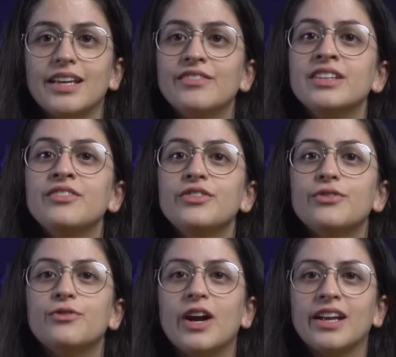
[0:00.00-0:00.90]
Even if
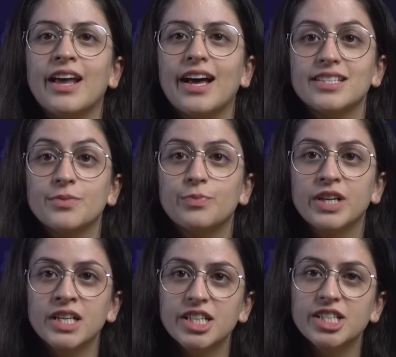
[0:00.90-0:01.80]
your friend has a
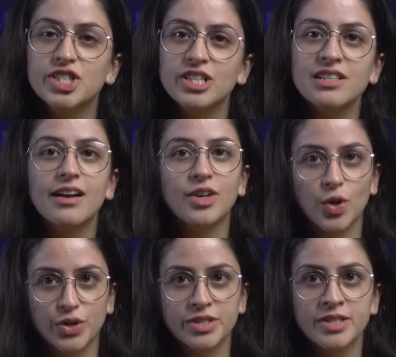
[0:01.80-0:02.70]
printer just like
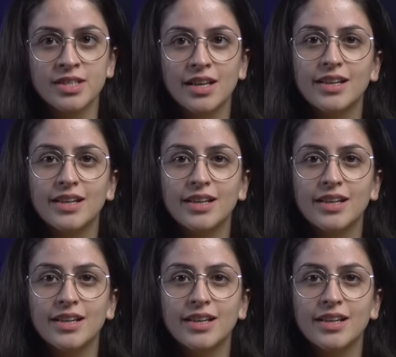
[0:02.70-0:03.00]
yours,